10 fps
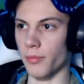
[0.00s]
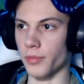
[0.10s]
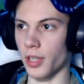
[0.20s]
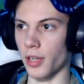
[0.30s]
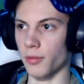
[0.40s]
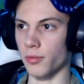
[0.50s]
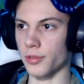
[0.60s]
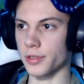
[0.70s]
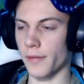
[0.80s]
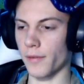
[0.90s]
You got the wool
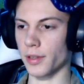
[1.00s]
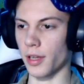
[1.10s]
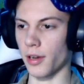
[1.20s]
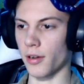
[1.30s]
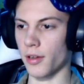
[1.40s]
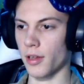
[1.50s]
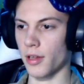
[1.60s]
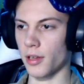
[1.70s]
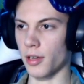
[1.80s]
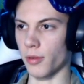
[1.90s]
and stuff right there.
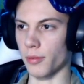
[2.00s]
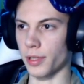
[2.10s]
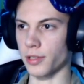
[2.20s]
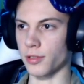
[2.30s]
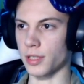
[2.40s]
You want to place your